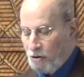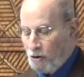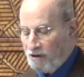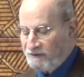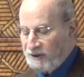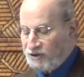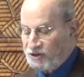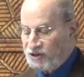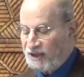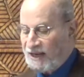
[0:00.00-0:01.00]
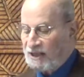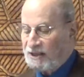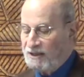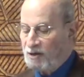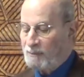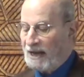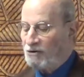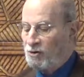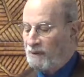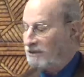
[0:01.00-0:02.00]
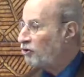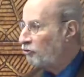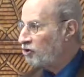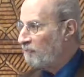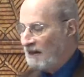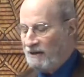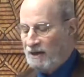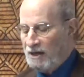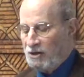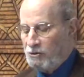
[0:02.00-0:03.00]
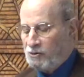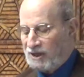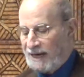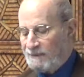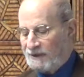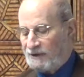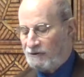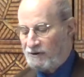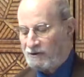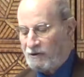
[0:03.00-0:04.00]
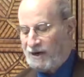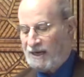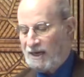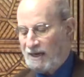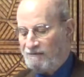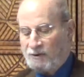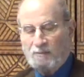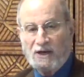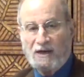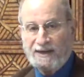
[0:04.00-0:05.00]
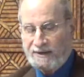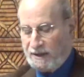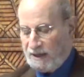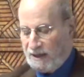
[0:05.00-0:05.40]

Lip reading: often sustained in their power by churchmen who claimed that their authority came from God,